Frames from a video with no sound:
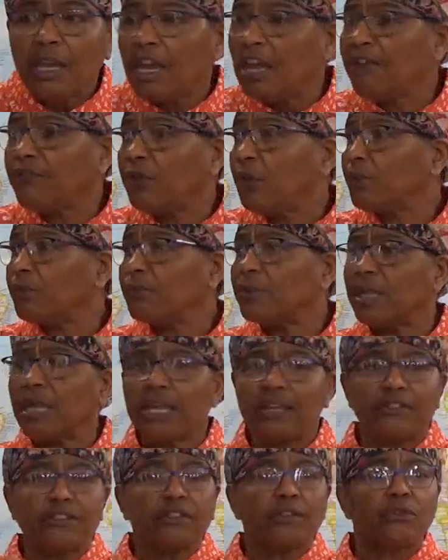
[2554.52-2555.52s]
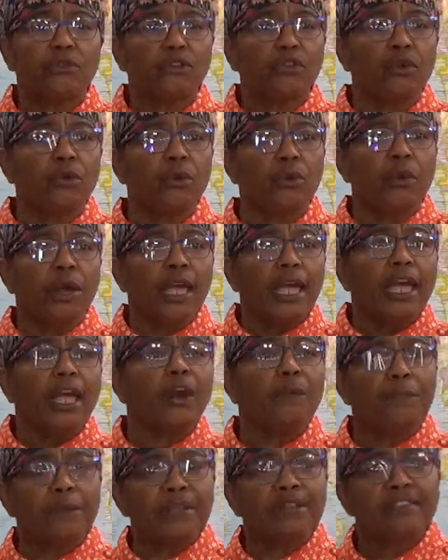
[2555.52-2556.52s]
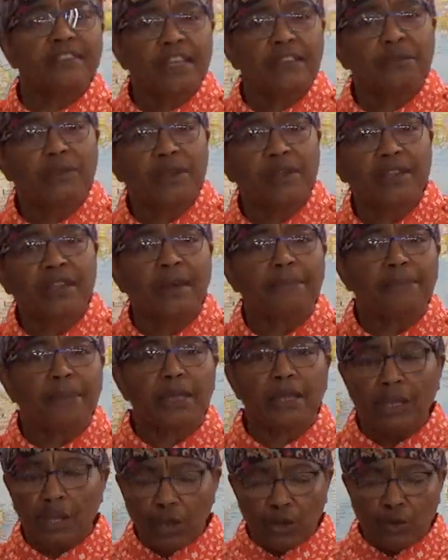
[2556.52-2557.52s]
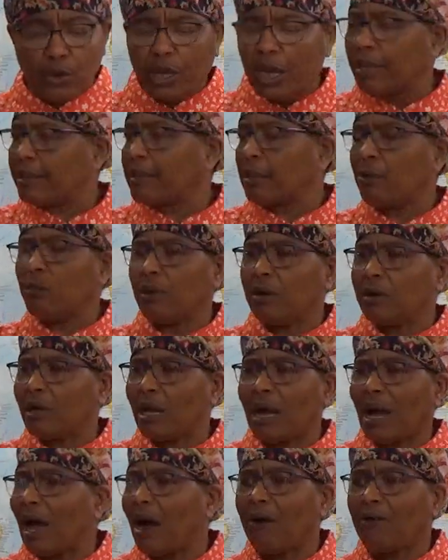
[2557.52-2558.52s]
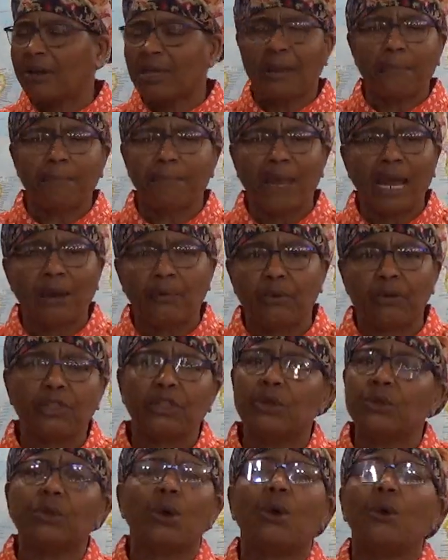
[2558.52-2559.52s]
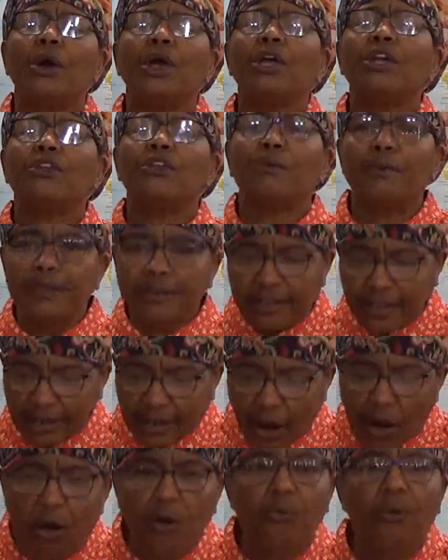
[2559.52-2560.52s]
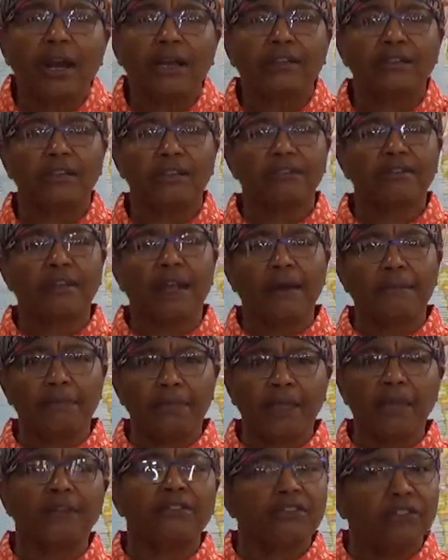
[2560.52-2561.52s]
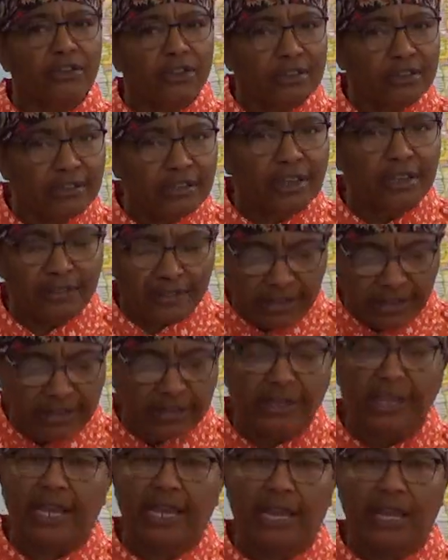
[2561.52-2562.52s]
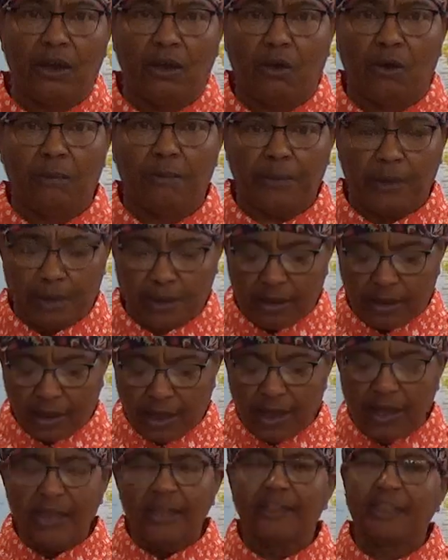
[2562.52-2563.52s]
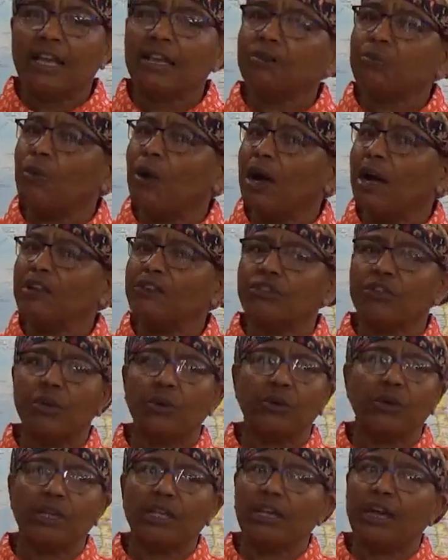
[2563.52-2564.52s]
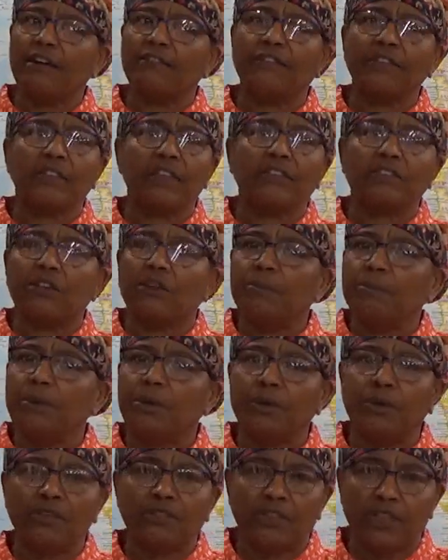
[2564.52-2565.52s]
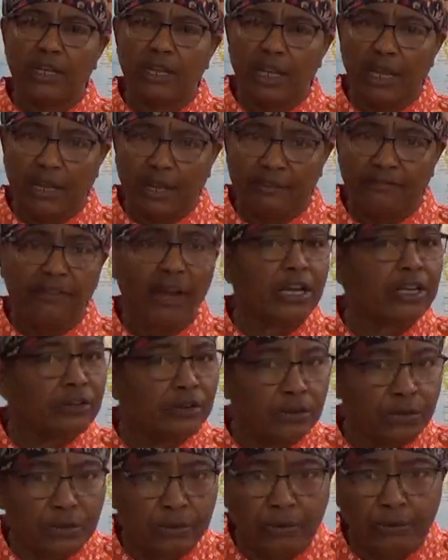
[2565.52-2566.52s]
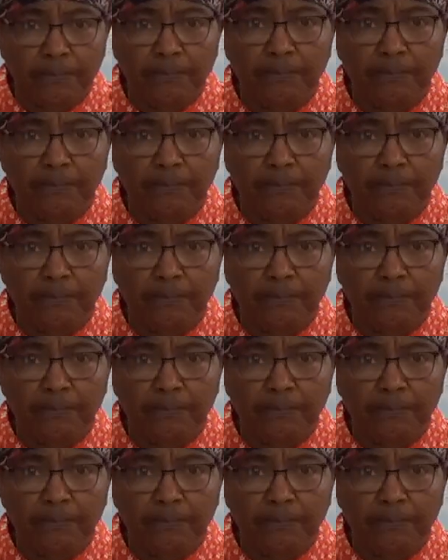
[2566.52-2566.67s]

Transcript: If you need to help assist with something, you can say, well, I'll get back with you. No, you would say, all right, sister, I'm there to assist and to help. That's why I totally all for this community life. I do.